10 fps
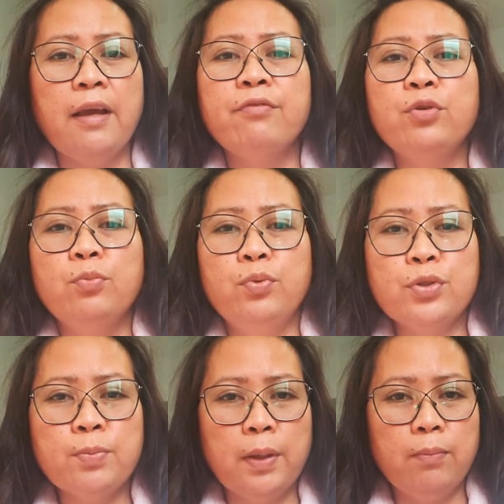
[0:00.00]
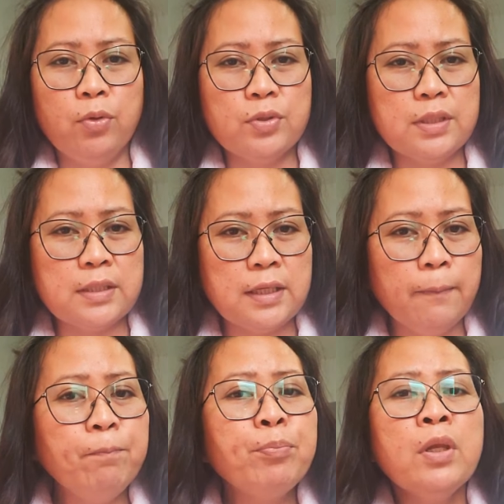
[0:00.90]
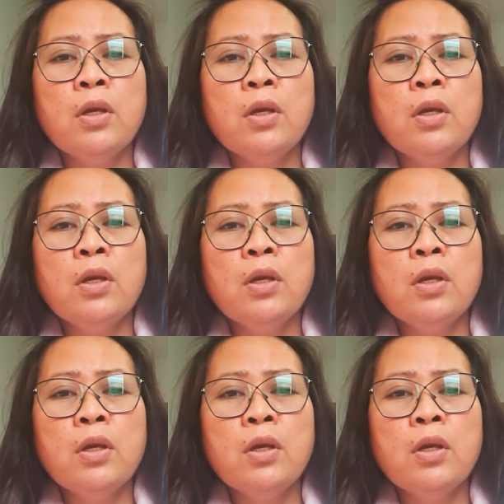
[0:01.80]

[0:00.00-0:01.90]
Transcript: I have to boost my immune system.